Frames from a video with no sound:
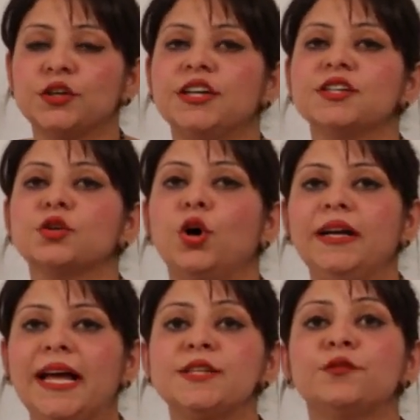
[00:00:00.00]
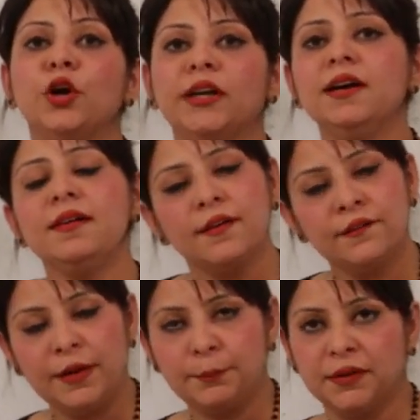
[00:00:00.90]
So it is called as water
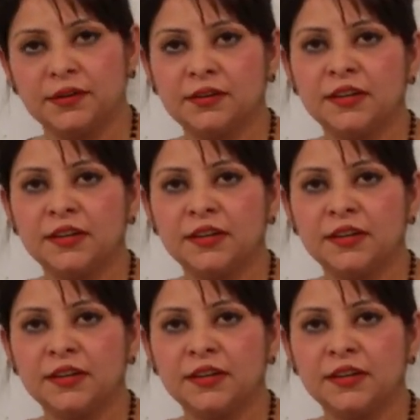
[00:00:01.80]
vapor.